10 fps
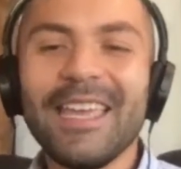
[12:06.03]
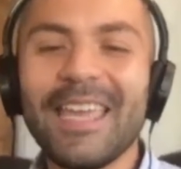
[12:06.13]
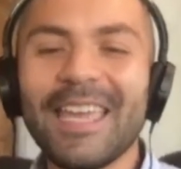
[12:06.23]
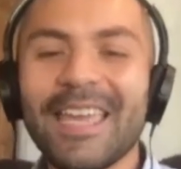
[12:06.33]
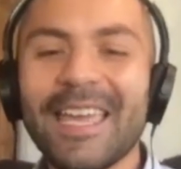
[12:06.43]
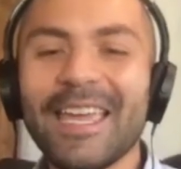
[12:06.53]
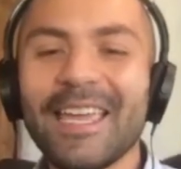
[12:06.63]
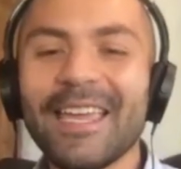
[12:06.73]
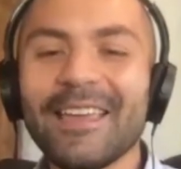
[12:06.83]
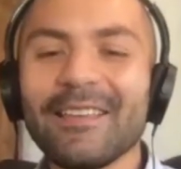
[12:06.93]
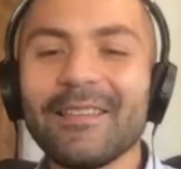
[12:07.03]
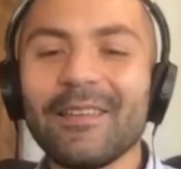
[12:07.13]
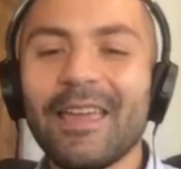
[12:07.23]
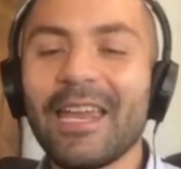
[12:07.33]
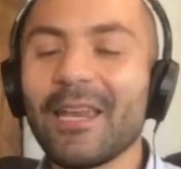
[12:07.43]

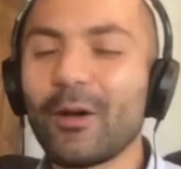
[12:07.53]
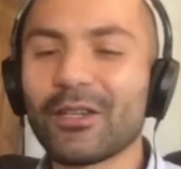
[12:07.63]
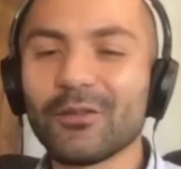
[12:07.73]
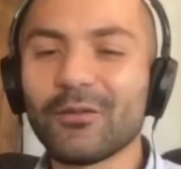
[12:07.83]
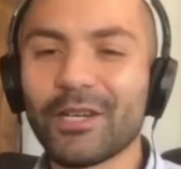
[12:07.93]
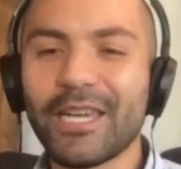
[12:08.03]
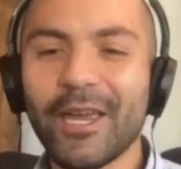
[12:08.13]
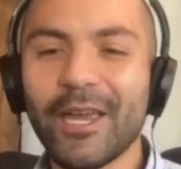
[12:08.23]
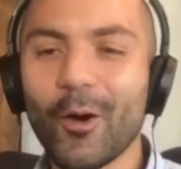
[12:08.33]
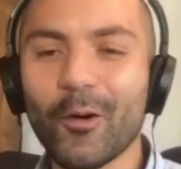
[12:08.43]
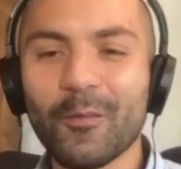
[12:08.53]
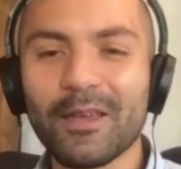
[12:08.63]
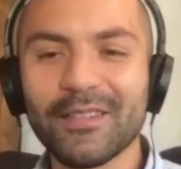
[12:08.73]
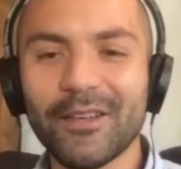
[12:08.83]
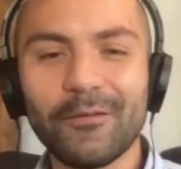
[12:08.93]
Any questions for KO or
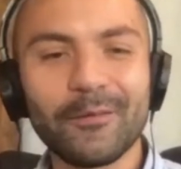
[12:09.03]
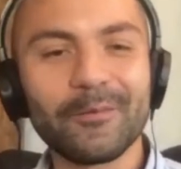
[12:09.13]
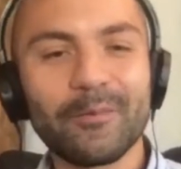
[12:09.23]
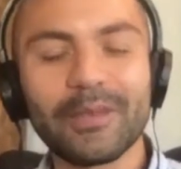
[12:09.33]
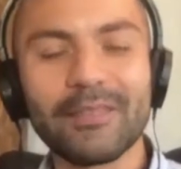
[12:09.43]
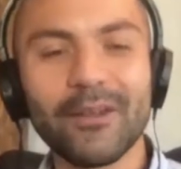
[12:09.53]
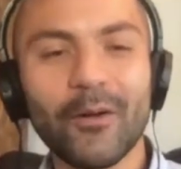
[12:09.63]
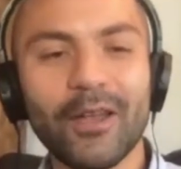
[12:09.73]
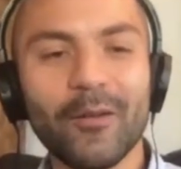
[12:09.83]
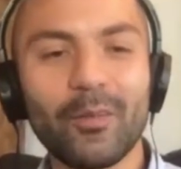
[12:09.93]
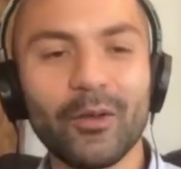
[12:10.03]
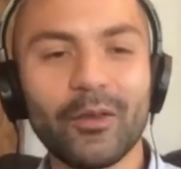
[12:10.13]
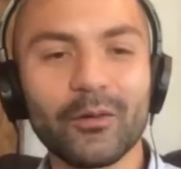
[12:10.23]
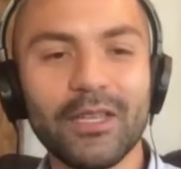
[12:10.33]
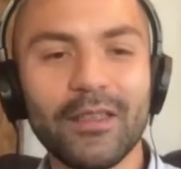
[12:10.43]
myself, please go ahead and put
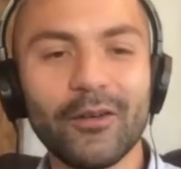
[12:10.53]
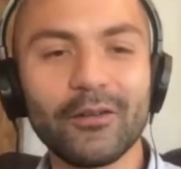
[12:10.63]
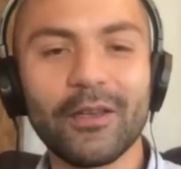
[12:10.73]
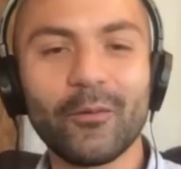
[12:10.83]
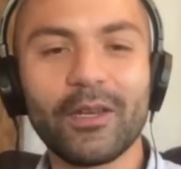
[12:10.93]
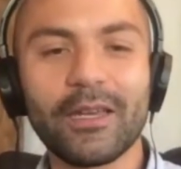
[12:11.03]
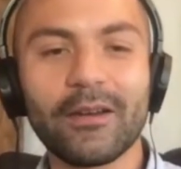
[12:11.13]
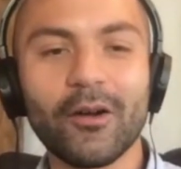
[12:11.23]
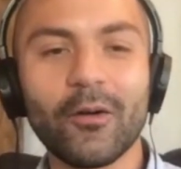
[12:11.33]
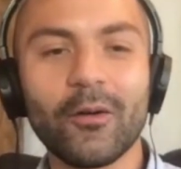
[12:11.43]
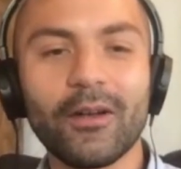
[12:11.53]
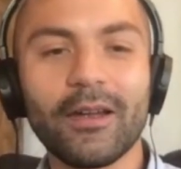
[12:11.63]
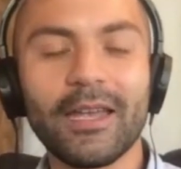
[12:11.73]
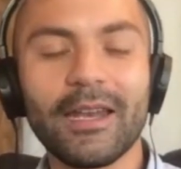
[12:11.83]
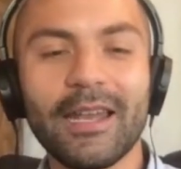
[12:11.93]
those in there and we can go
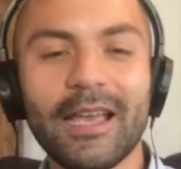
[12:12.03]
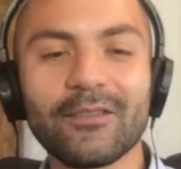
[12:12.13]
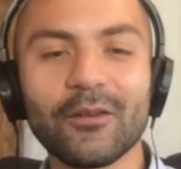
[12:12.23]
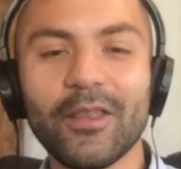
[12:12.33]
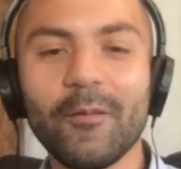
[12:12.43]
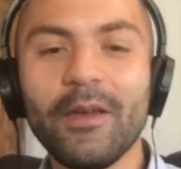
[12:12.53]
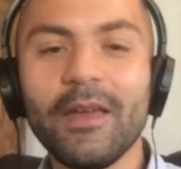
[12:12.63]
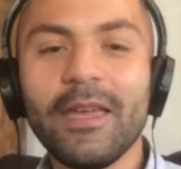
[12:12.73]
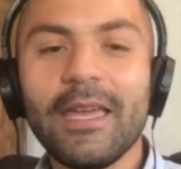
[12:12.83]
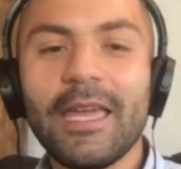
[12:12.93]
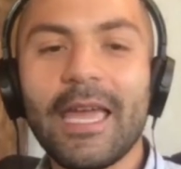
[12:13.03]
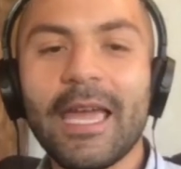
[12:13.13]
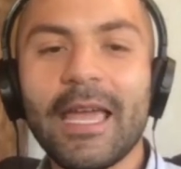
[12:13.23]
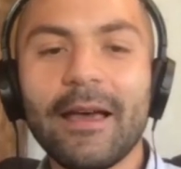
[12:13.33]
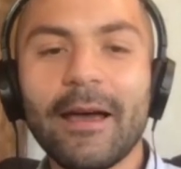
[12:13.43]
ahead and answer them.
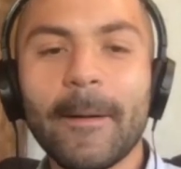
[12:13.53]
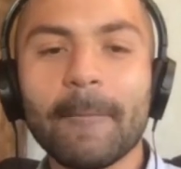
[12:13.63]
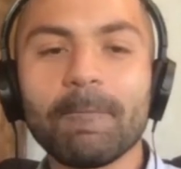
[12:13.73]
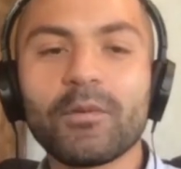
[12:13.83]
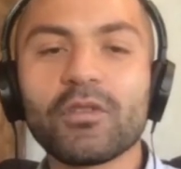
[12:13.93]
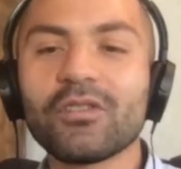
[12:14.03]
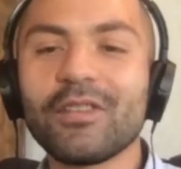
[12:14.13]
And just